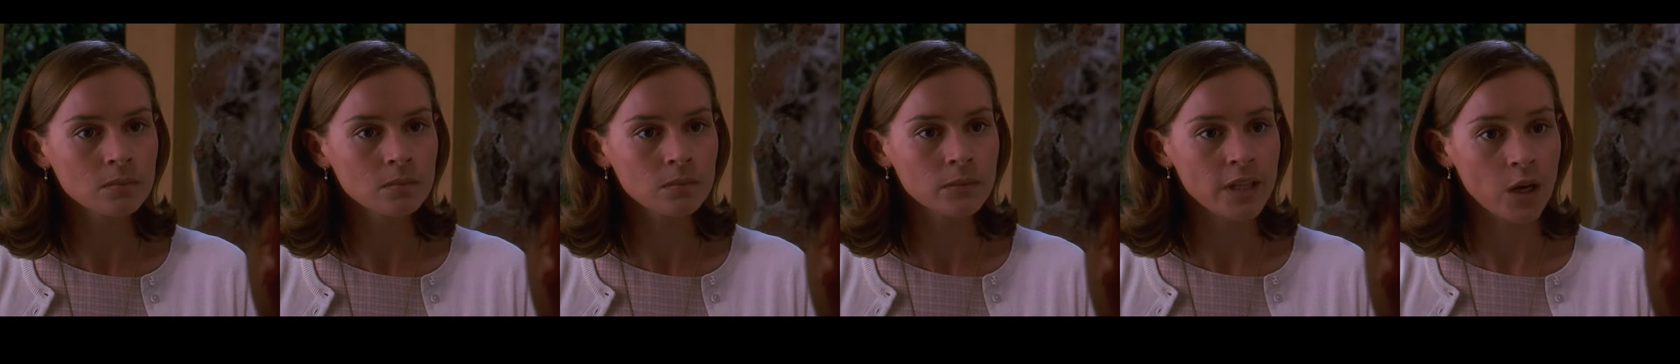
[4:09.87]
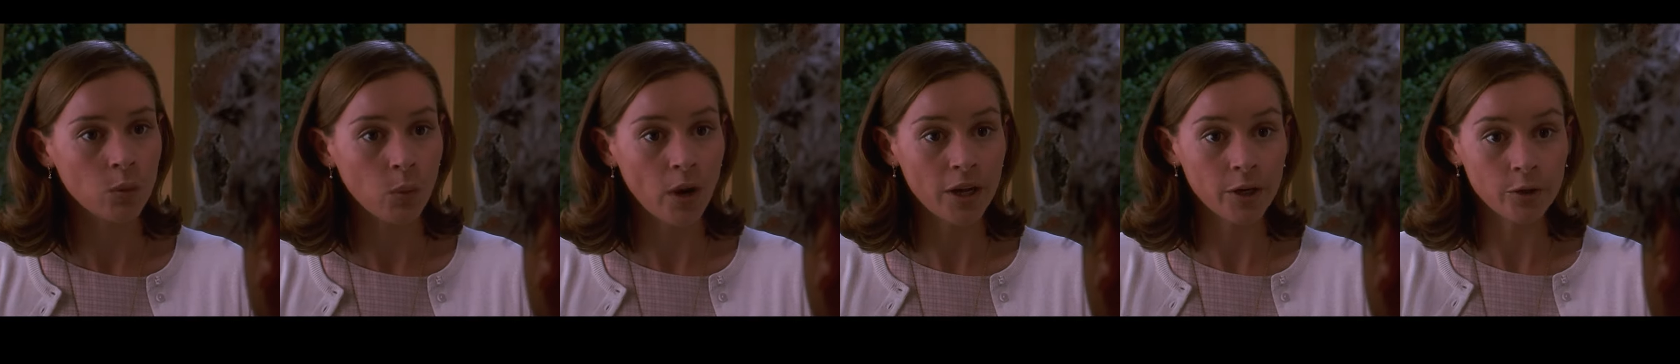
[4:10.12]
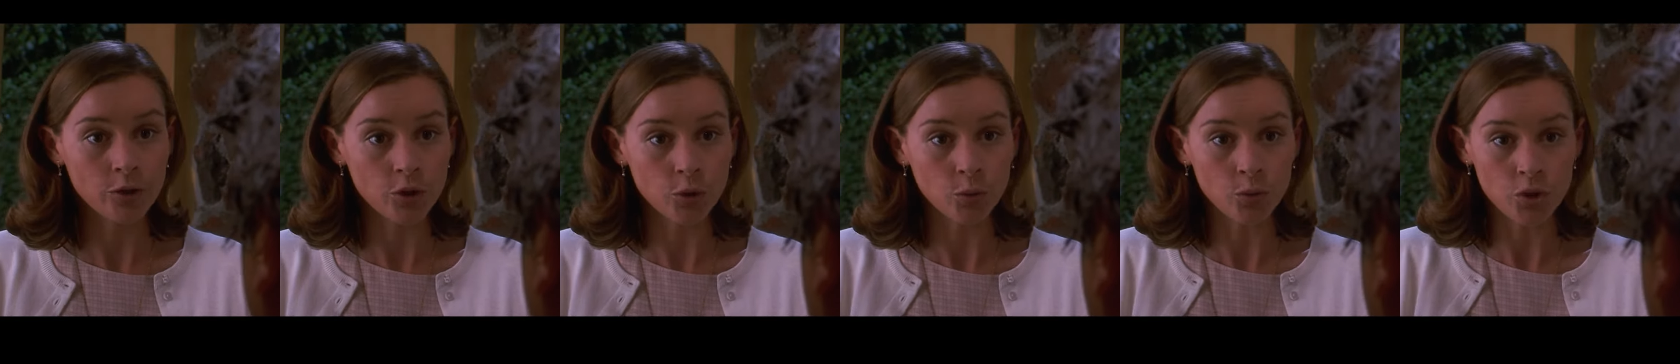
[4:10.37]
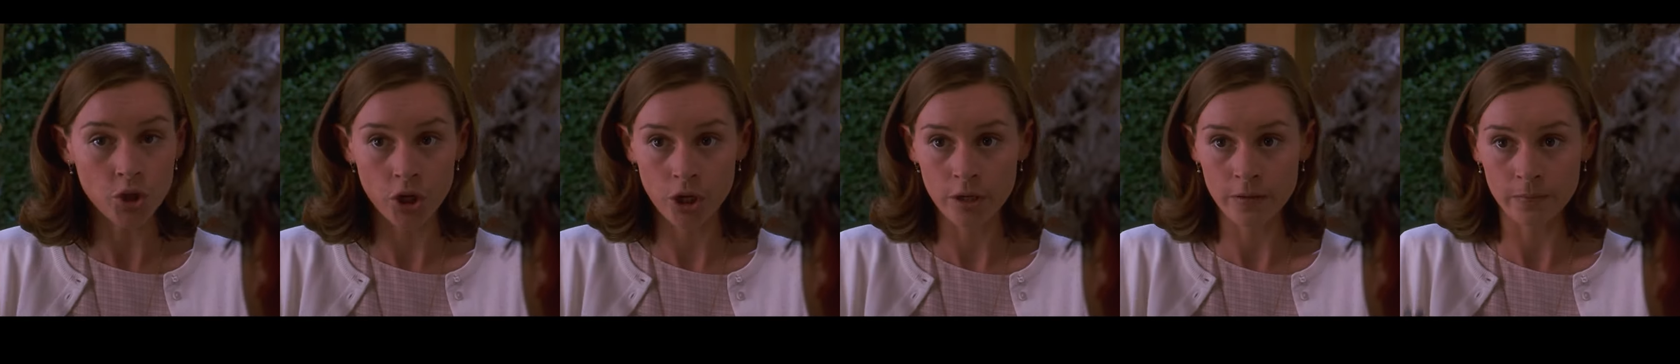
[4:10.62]
Now, why don't you
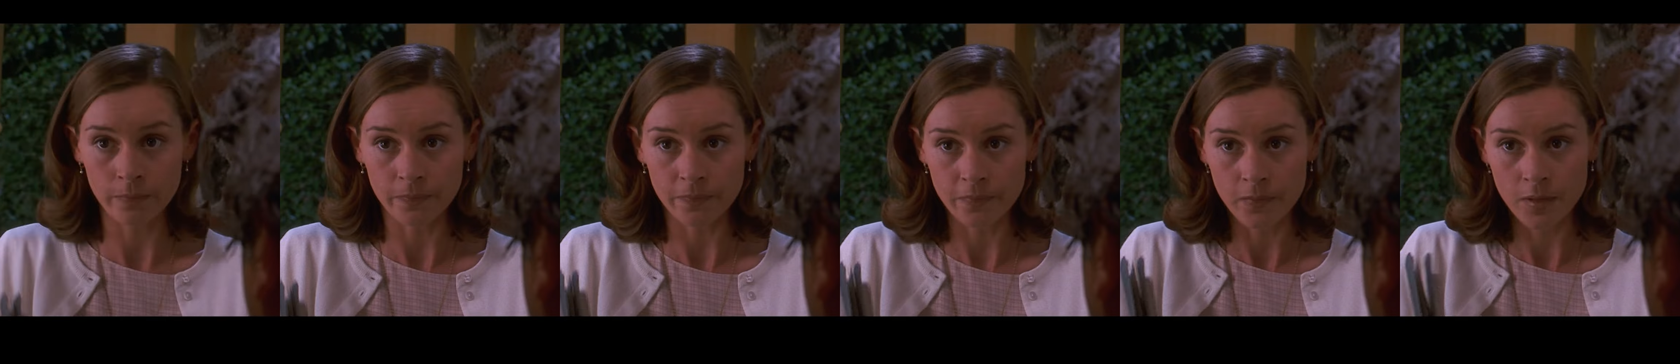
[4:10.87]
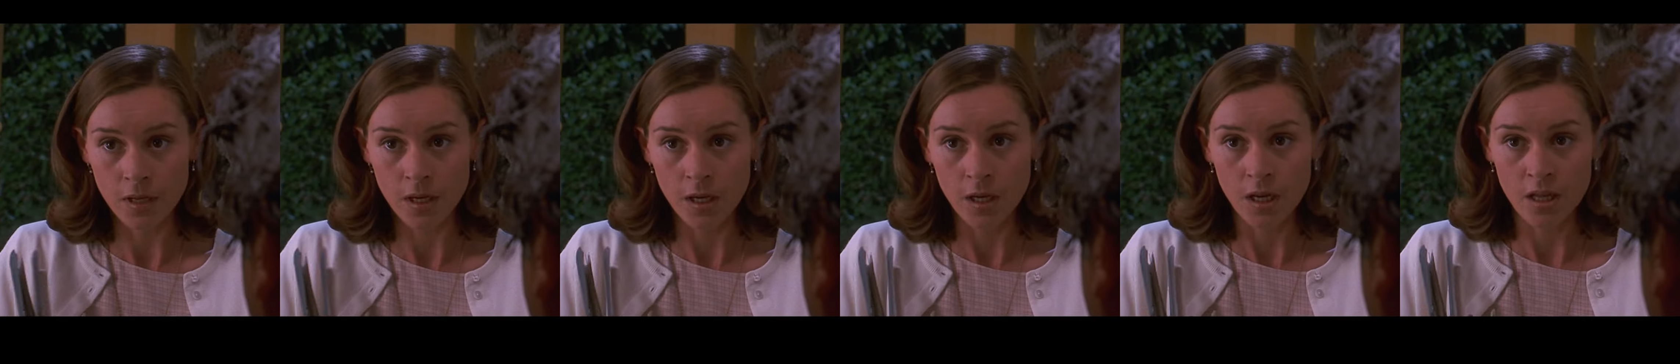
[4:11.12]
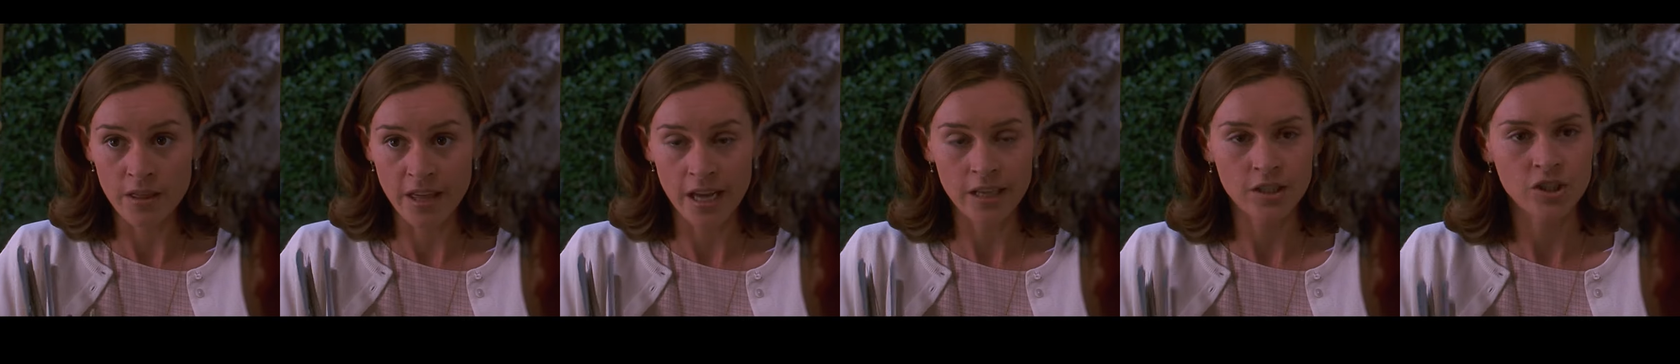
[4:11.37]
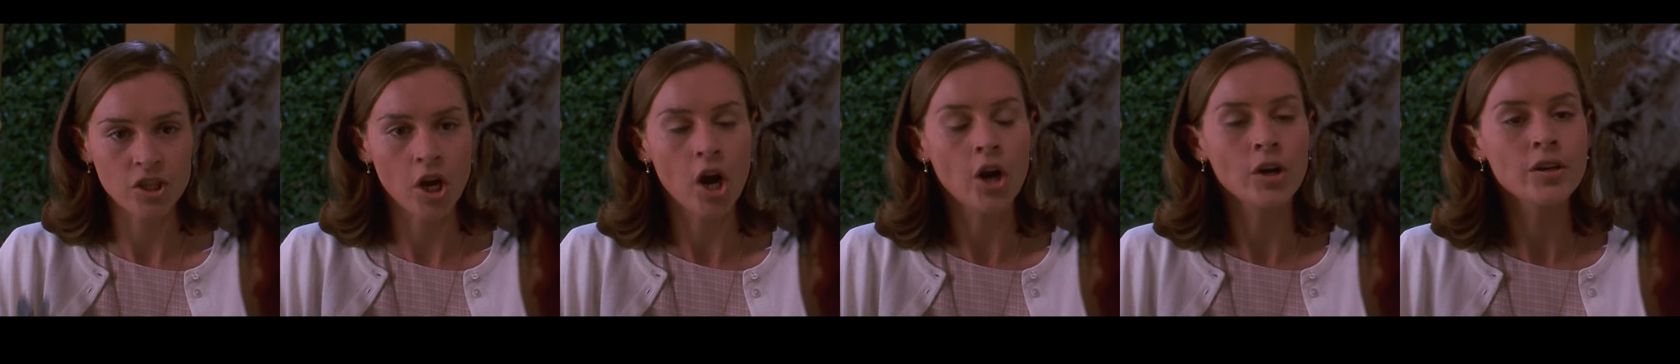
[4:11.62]
turn
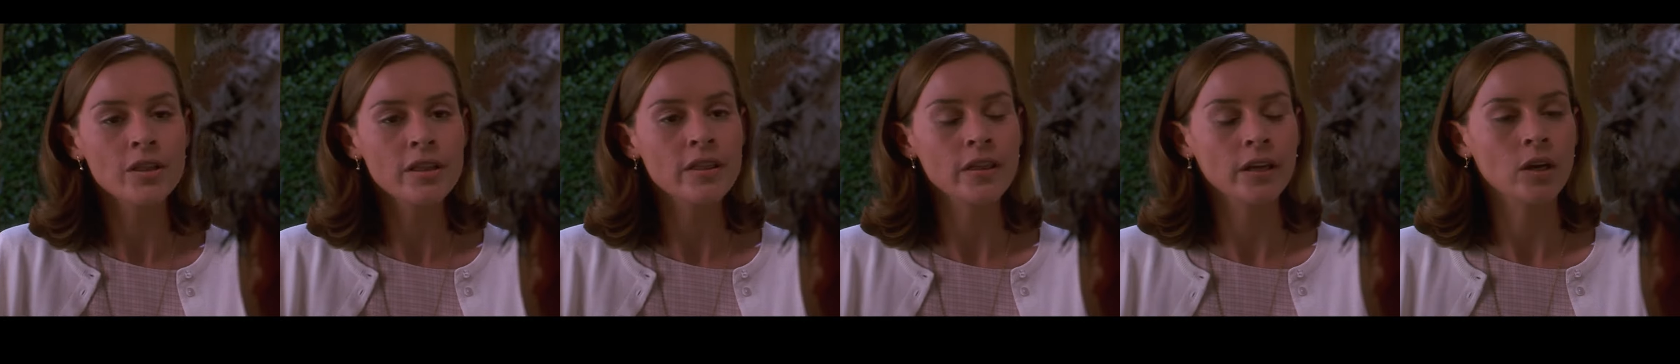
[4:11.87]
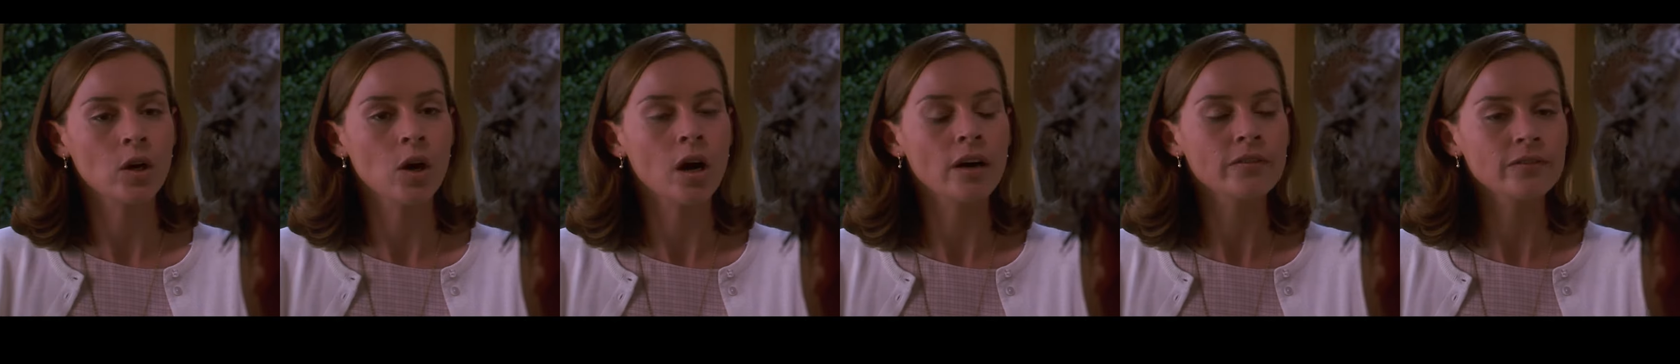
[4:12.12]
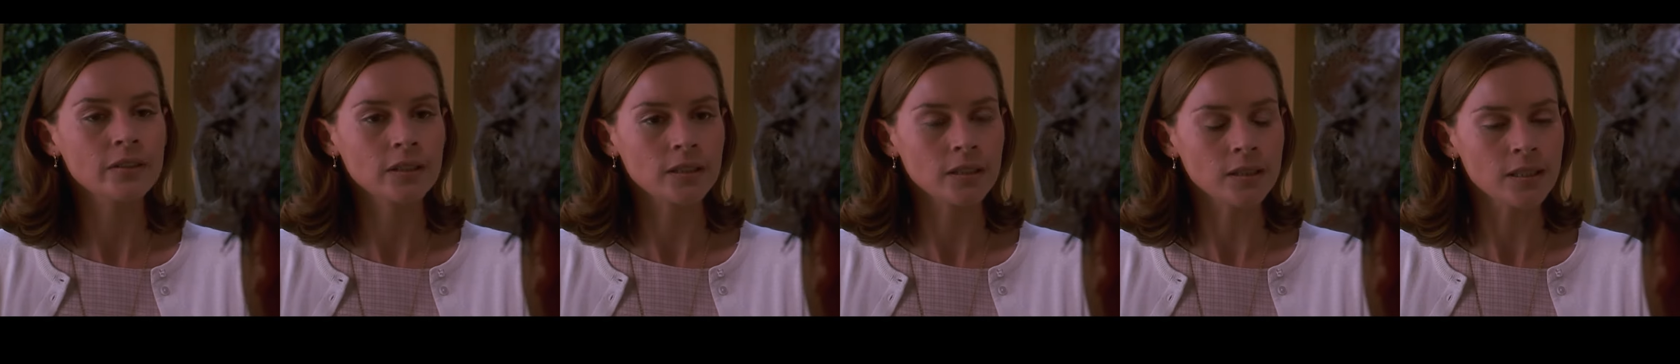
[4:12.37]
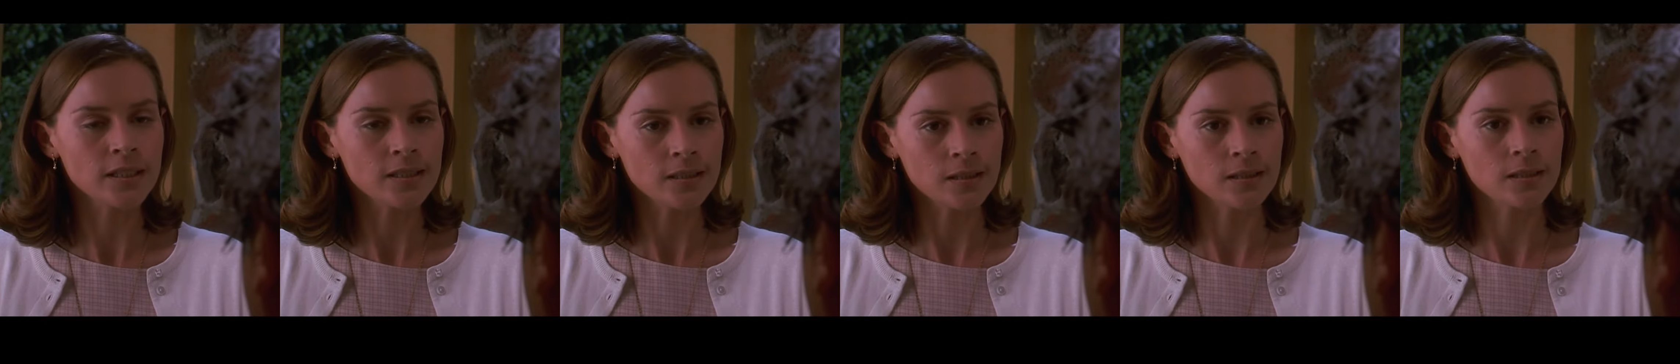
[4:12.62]
that darn thing off and
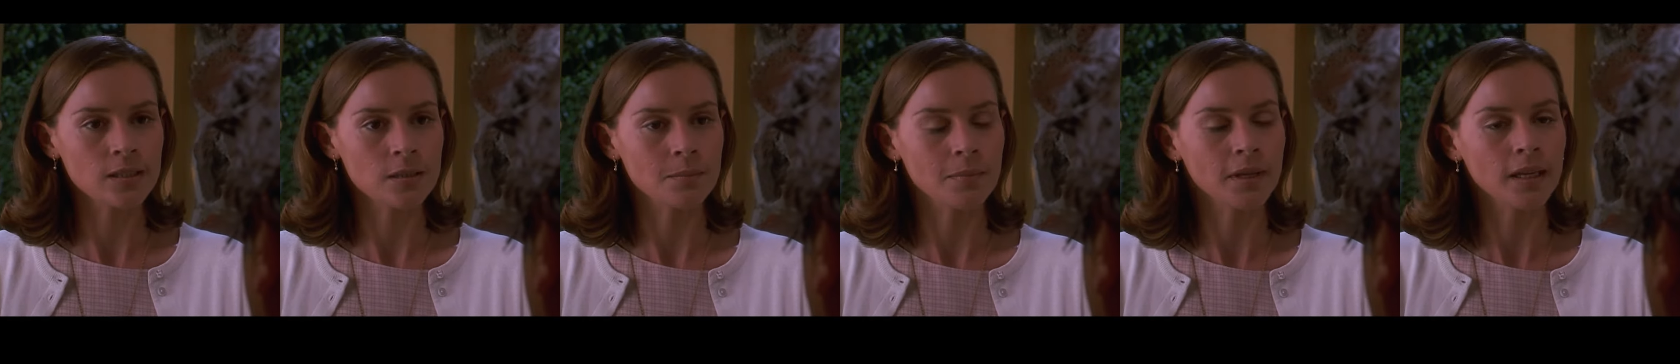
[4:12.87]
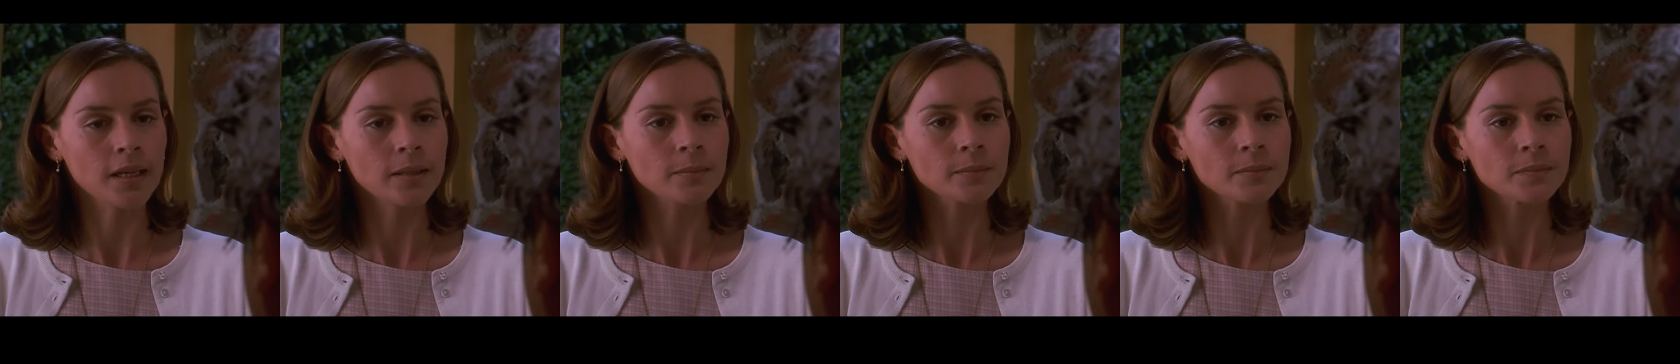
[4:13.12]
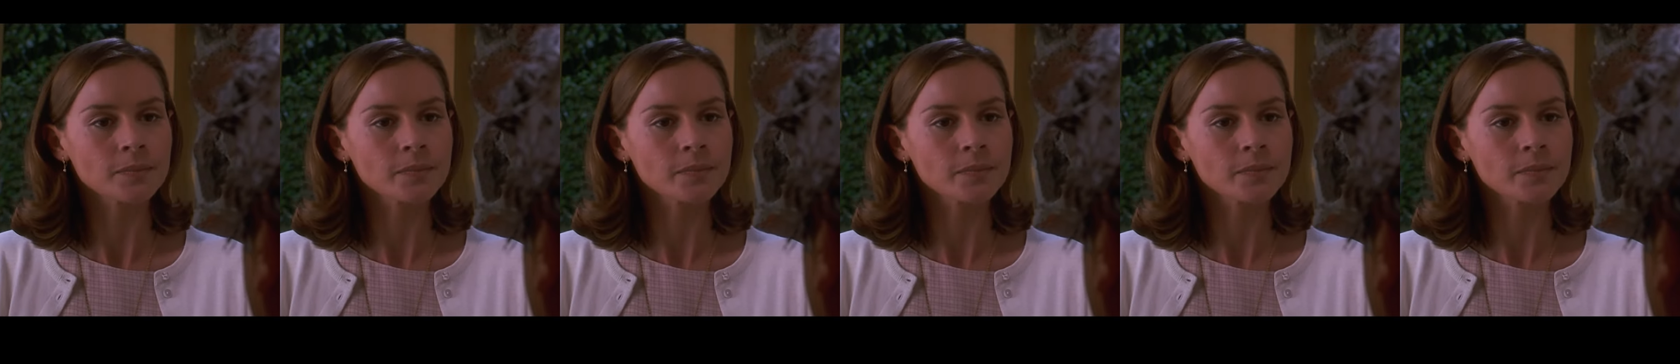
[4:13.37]
listen to me?